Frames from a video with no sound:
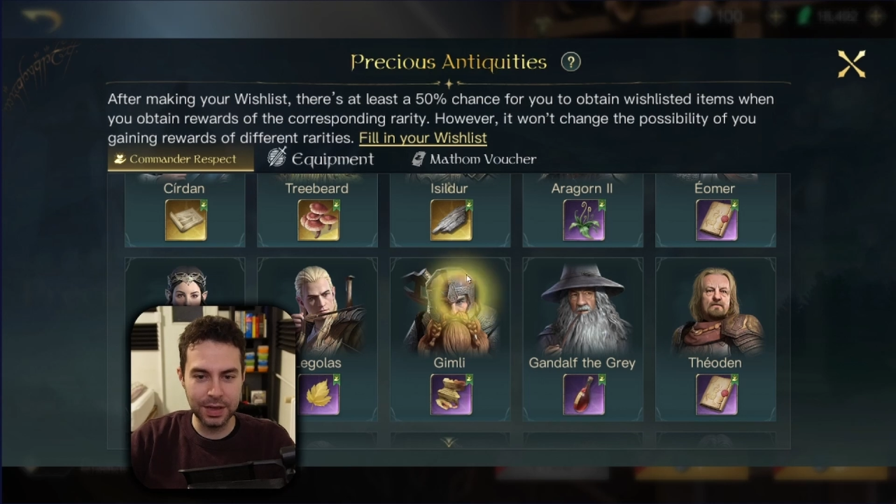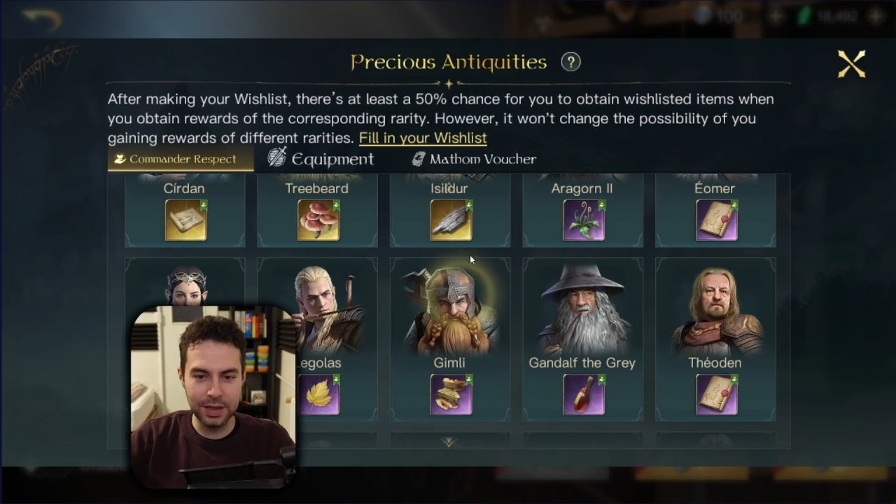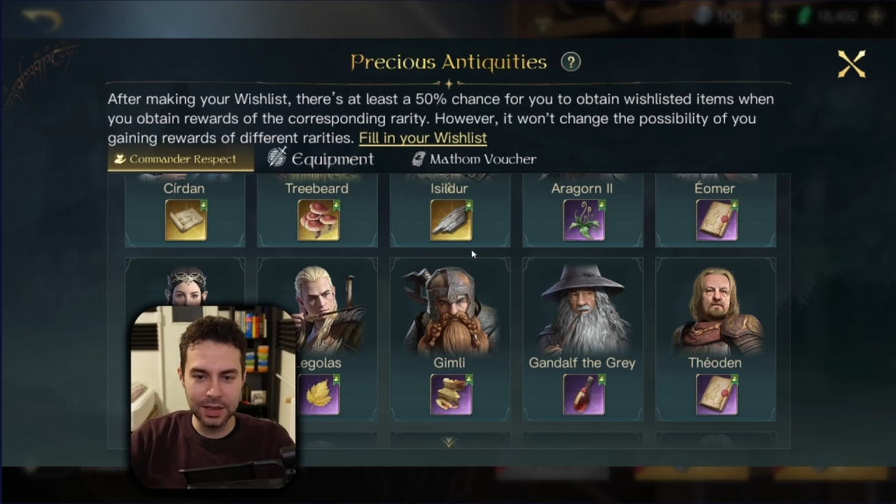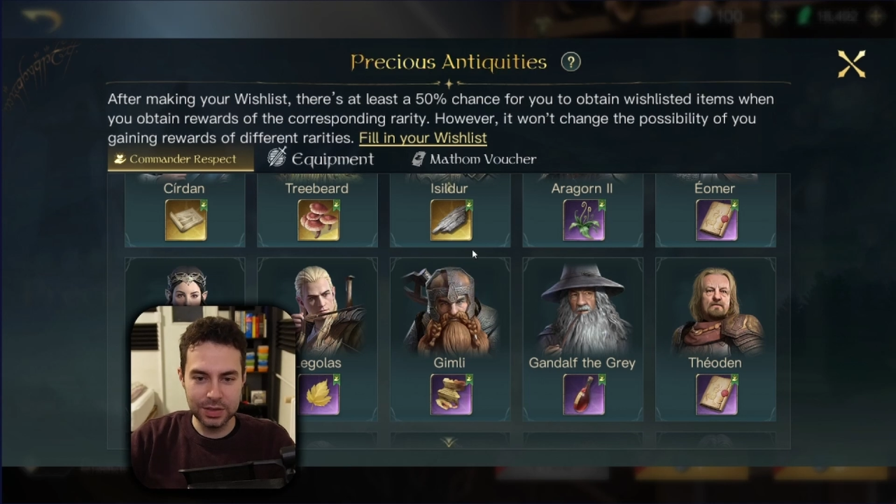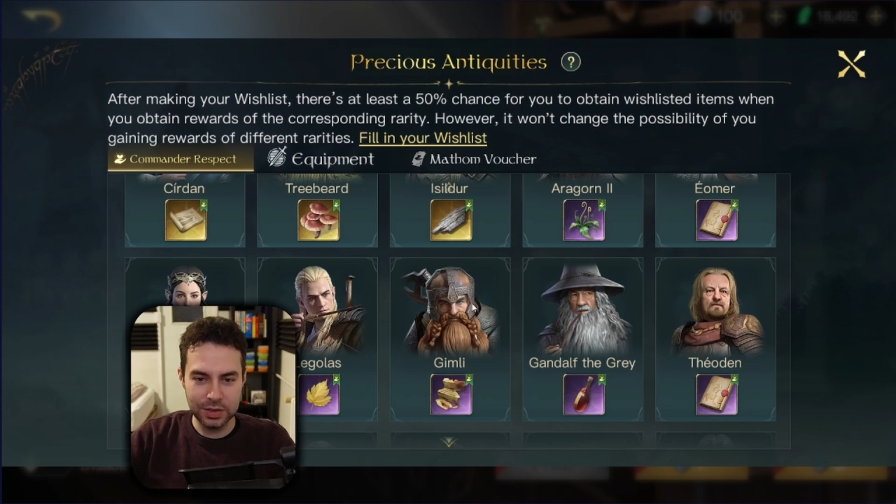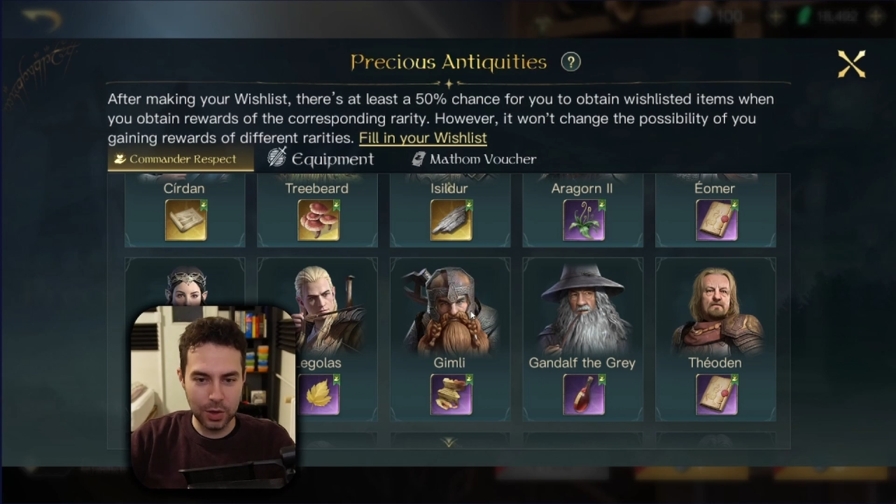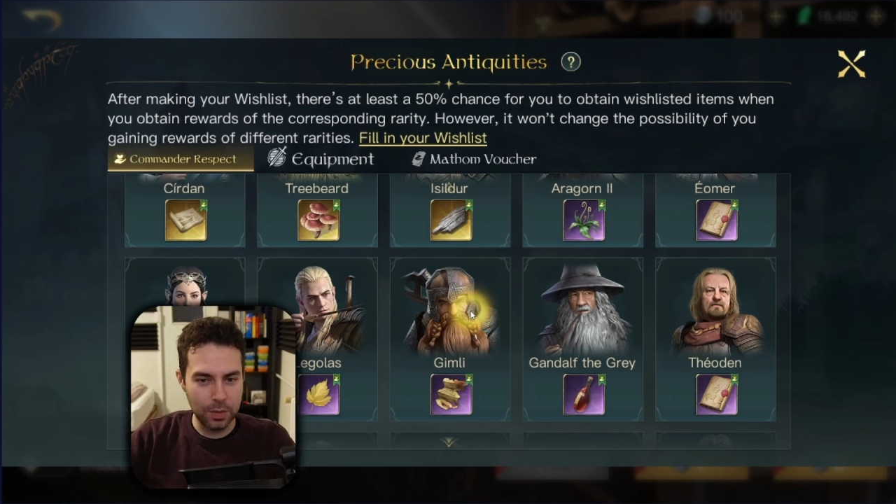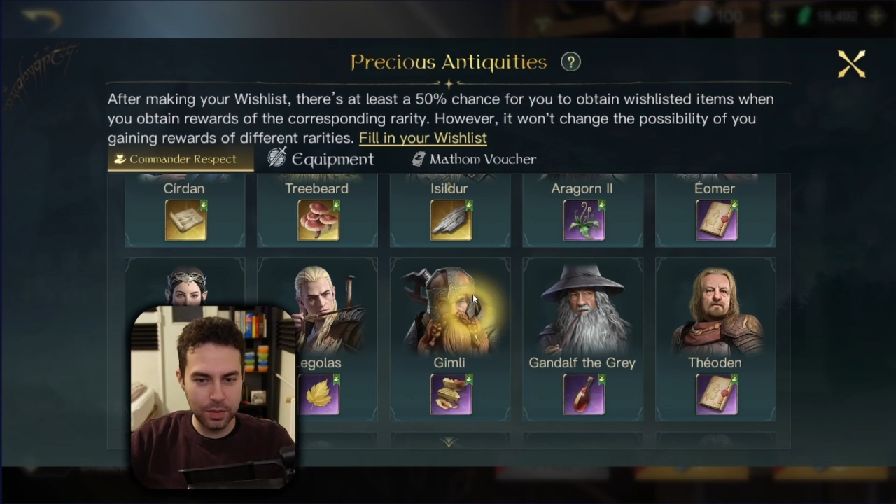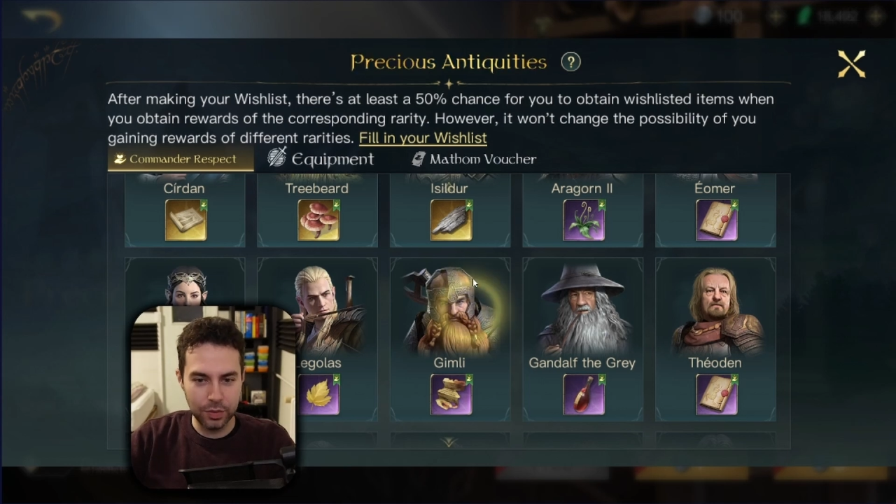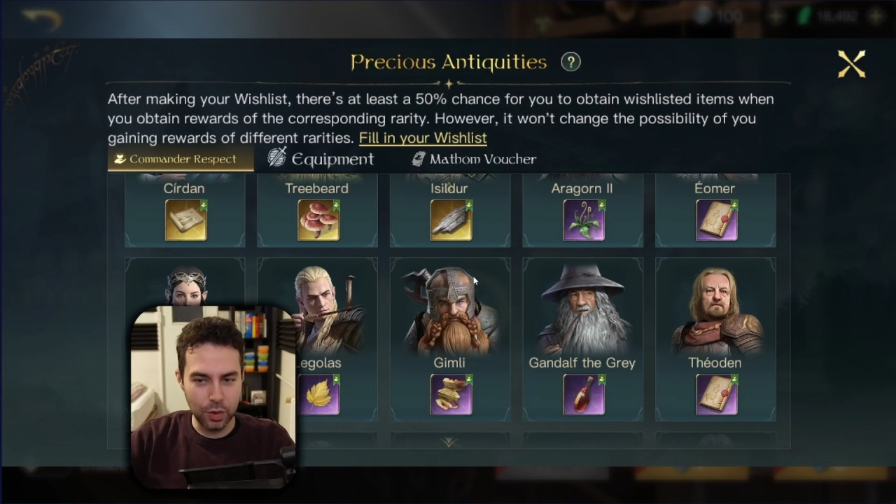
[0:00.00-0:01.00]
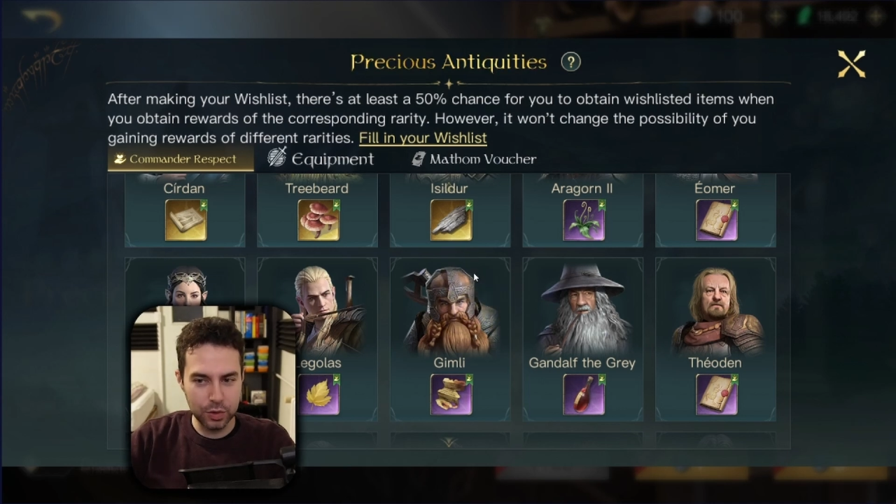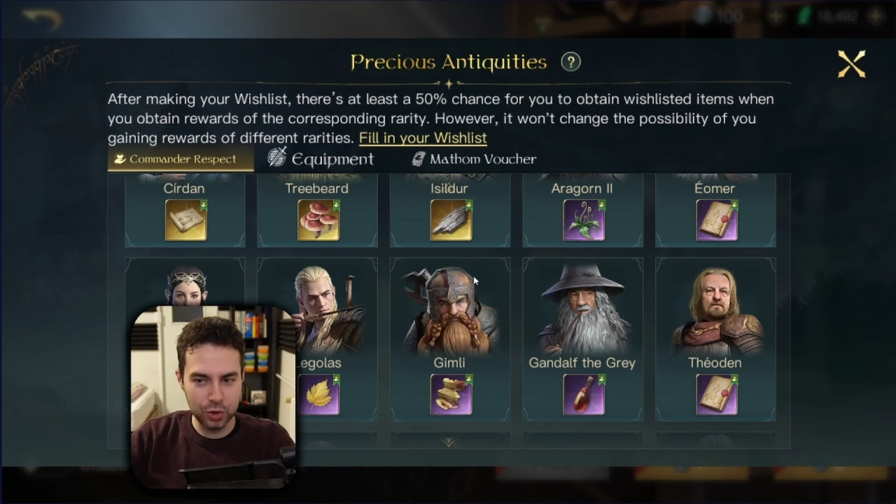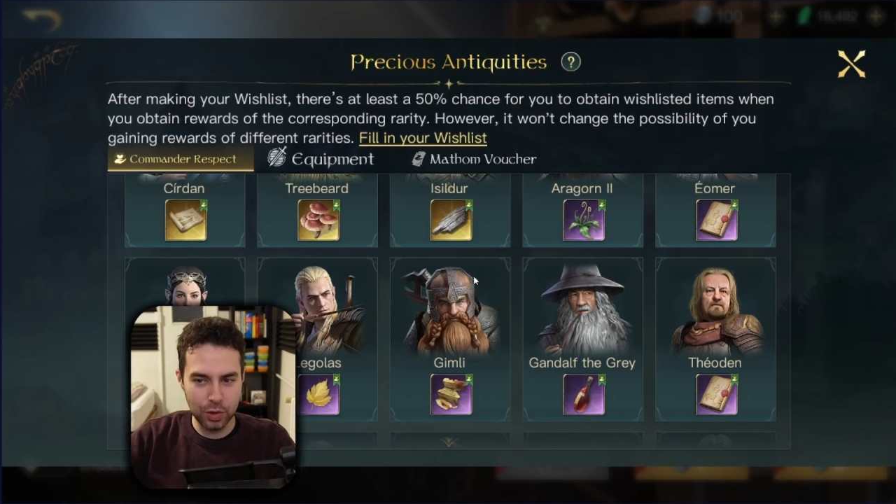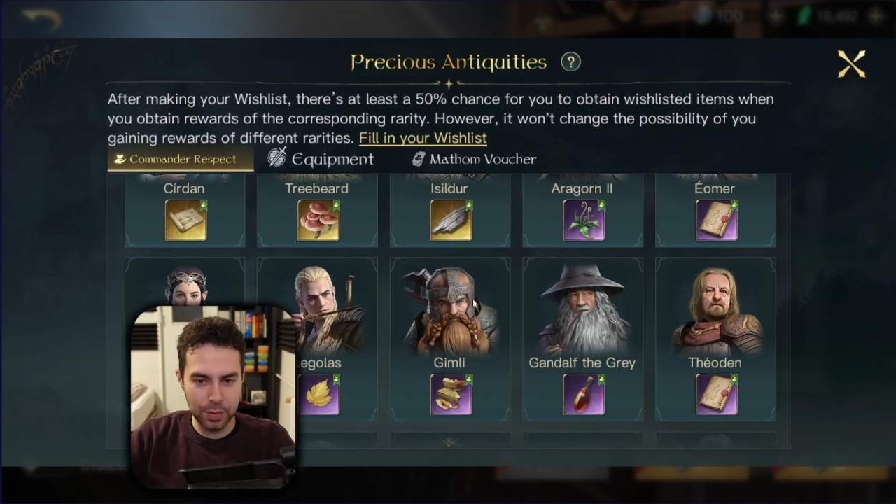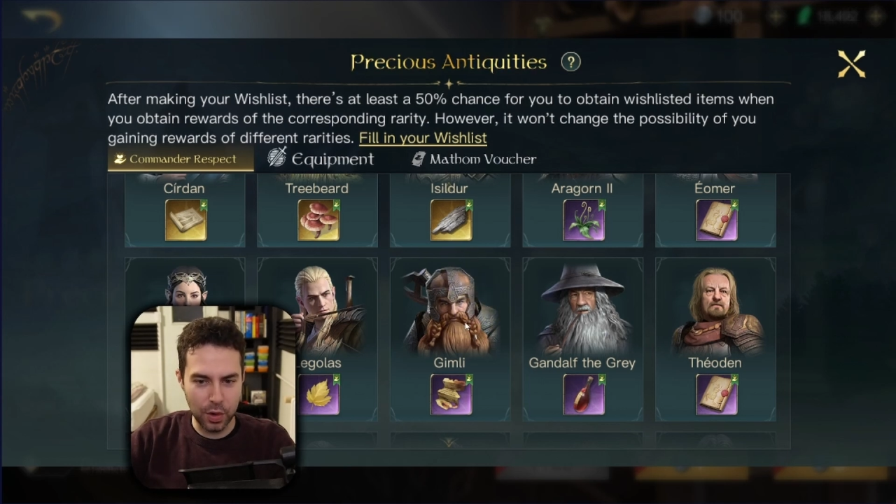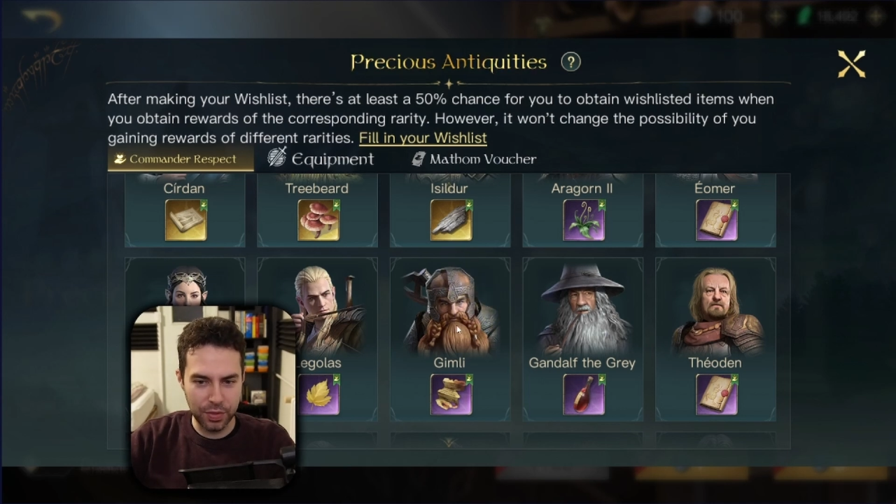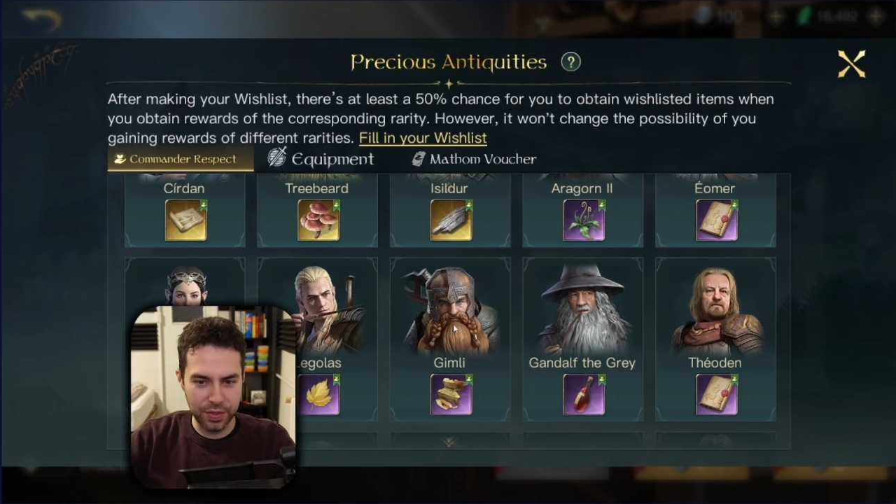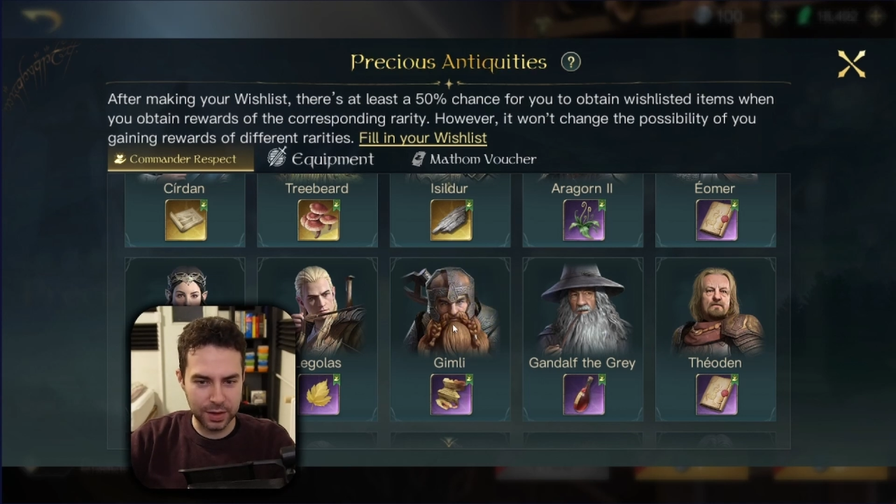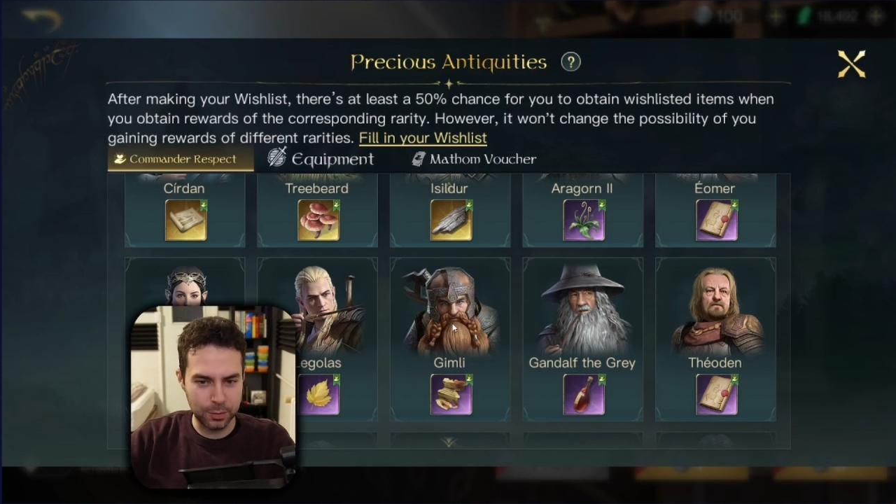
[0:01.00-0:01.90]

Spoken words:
So, not sure about that.